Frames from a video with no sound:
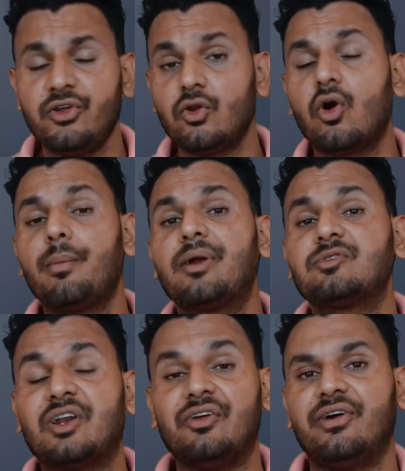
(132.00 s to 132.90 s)
we talk about
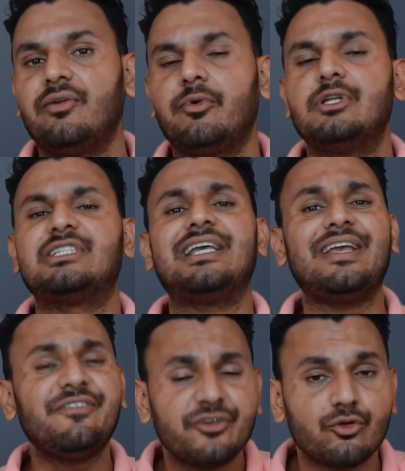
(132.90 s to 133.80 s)
the refund policy,
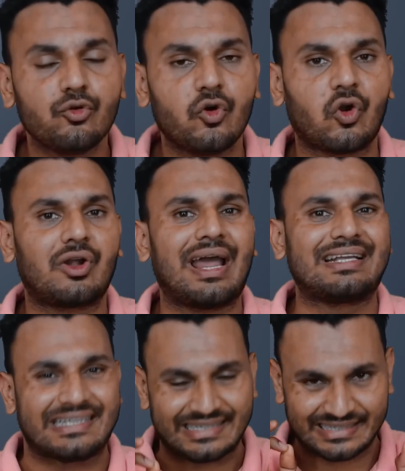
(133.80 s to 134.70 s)
if you do not
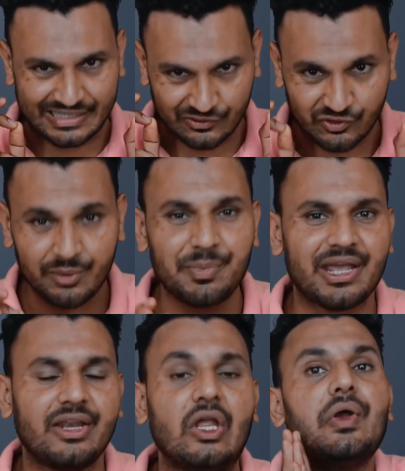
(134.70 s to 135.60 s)
like the
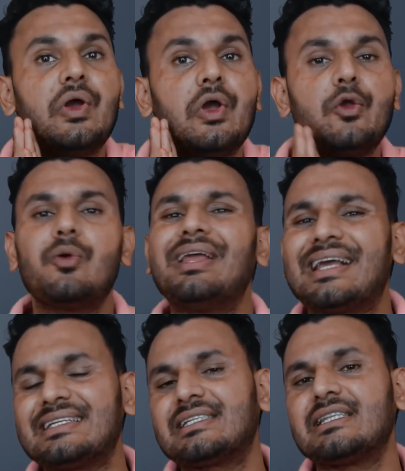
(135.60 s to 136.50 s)
VPN, you can
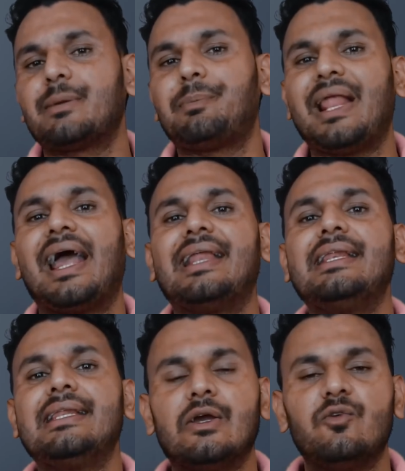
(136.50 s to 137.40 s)
cancel the
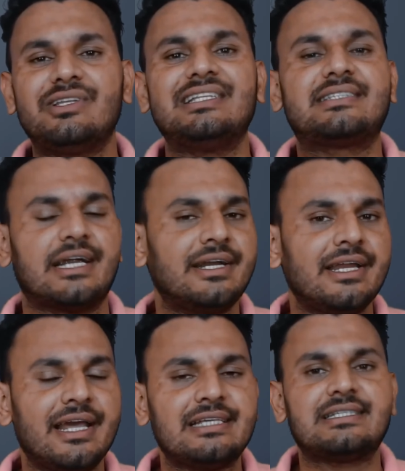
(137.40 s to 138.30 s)
plan within
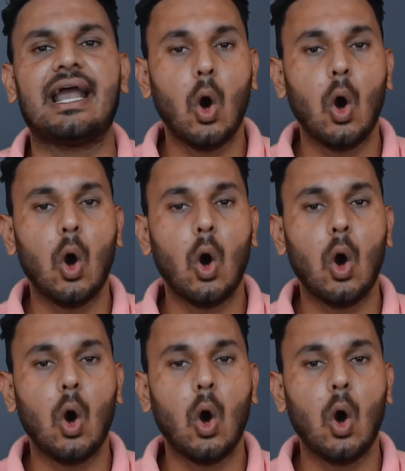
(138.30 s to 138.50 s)
30 days.